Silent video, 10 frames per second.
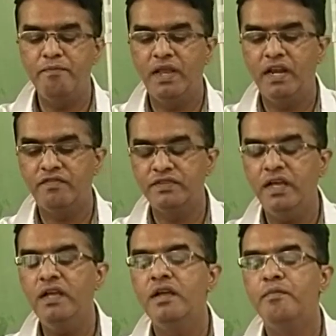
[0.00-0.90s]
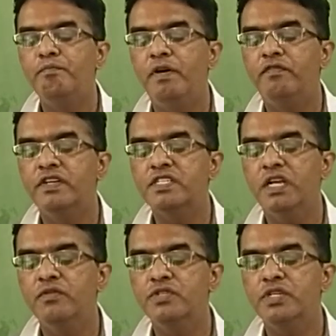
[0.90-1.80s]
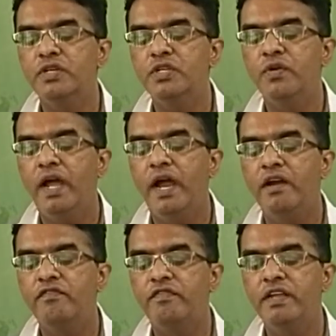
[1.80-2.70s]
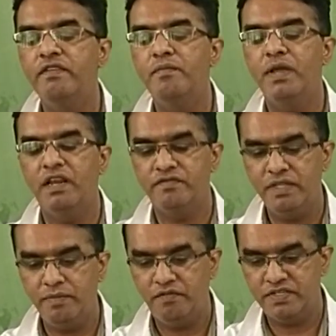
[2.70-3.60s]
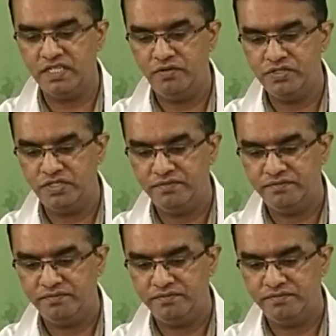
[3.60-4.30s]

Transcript: ml of the buffer solution. You add 5 ml of the buffer solution.